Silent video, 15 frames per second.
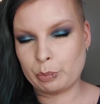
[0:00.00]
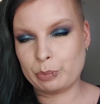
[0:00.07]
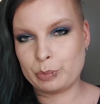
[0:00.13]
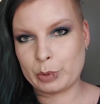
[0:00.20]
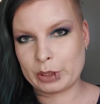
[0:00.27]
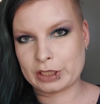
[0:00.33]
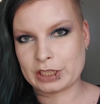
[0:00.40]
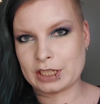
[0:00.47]

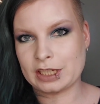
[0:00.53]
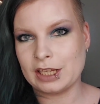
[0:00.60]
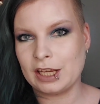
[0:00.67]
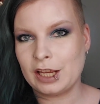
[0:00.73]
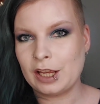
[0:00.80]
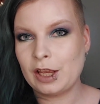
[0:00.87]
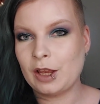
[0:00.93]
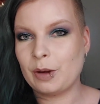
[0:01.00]
But
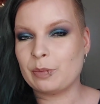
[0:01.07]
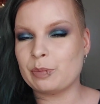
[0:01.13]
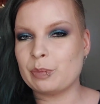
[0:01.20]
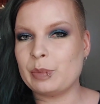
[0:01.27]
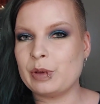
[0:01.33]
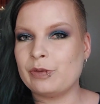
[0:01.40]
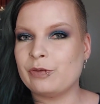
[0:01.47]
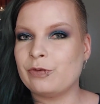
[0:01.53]

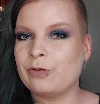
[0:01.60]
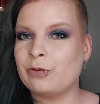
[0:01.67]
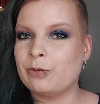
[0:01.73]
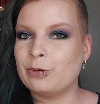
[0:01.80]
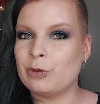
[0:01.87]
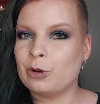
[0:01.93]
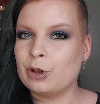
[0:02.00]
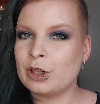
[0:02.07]

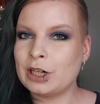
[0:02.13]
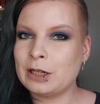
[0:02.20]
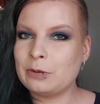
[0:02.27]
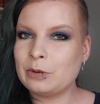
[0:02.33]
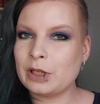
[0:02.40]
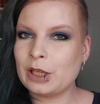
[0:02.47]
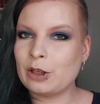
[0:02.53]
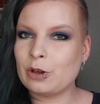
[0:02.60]
before
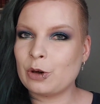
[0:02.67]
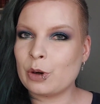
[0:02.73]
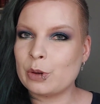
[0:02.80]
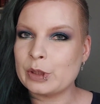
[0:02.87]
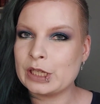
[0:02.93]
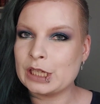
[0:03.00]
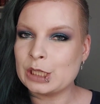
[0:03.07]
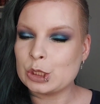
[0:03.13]
we
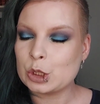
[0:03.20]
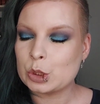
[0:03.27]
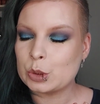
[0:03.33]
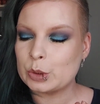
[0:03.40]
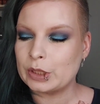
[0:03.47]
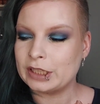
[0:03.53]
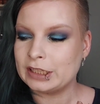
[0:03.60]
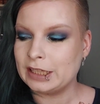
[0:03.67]
go into
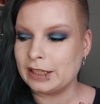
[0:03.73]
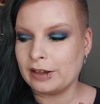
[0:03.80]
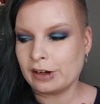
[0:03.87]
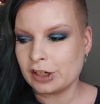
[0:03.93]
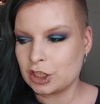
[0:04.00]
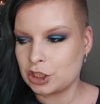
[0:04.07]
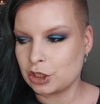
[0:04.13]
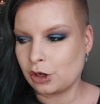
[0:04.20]
the
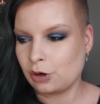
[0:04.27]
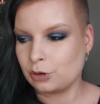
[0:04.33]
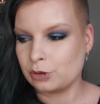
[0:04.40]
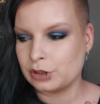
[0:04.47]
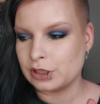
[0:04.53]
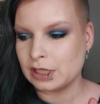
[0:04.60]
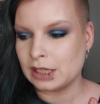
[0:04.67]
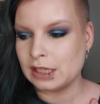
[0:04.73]

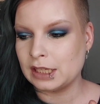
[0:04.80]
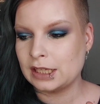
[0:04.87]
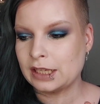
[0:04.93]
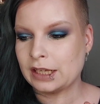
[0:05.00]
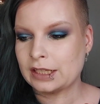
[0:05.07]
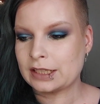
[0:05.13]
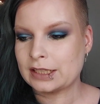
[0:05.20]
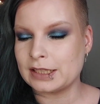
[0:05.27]
eyeshadows,
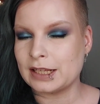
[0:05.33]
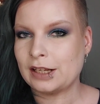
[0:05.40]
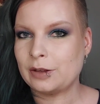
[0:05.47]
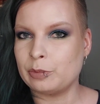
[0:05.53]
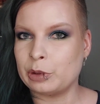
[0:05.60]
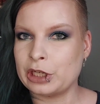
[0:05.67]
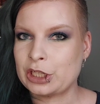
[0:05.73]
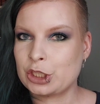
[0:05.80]

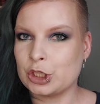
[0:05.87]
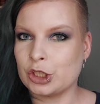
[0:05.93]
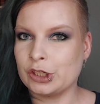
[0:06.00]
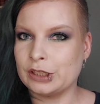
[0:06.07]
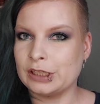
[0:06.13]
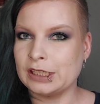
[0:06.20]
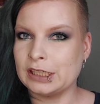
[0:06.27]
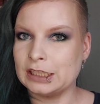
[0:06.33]

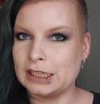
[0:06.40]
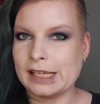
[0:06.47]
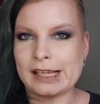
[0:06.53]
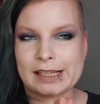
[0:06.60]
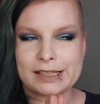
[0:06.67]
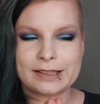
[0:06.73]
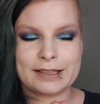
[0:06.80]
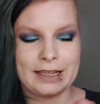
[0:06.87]
celebration
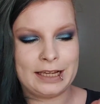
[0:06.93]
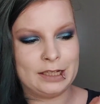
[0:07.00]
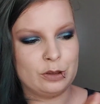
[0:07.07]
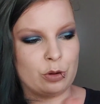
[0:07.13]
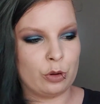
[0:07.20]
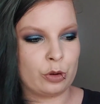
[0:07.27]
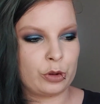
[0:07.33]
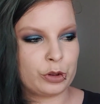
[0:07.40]
is in
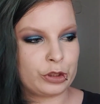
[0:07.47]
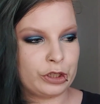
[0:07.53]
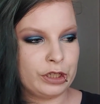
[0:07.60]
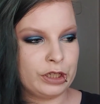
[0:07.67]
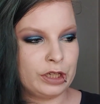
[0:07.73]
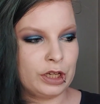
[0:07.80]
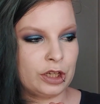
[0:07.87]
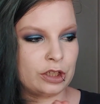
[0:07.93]
order,
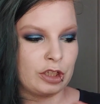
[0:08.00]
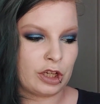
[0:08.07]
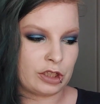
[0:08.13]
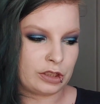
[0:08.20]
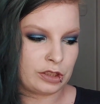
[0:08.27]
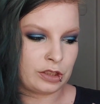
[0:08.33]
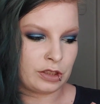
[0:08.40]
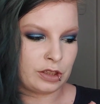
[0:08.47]

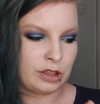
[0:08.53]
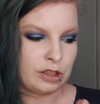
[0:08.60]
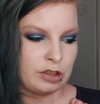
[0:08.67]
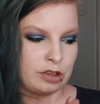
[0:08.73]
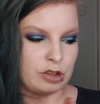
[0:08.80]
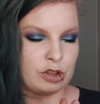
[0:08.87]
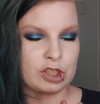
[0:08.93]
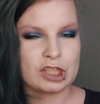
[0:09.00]
because
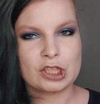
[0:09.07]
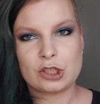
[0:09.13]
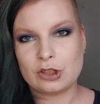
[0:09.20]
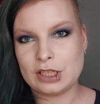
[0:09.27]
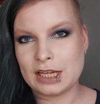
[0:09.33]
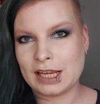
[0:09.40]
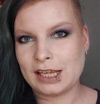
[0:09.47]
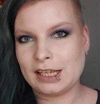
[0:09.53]

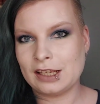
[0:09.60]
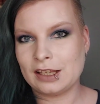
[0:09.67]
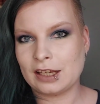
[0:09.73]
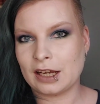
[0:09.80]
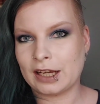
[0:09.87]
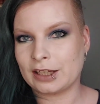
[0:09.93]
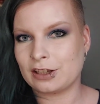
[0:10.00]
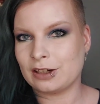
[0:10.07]
today
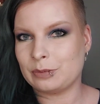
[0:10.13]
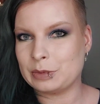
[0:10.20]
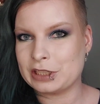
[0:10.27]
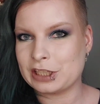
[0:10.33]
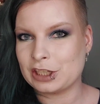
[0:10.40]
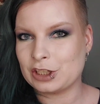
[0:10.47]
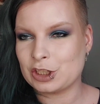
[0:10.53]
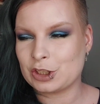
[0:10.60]
I got a
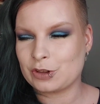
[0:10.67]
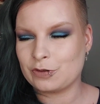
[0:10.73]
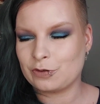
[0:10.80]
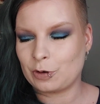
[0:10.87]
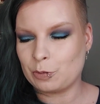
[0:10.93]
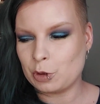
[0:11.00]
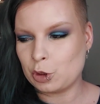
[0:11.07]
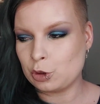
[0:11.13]
message
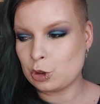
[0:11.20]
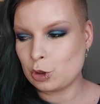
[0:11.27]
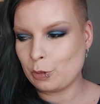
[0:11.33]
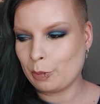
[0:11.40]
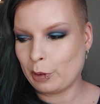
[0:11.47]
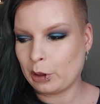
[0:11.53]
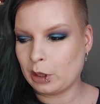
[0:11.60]
from YouTube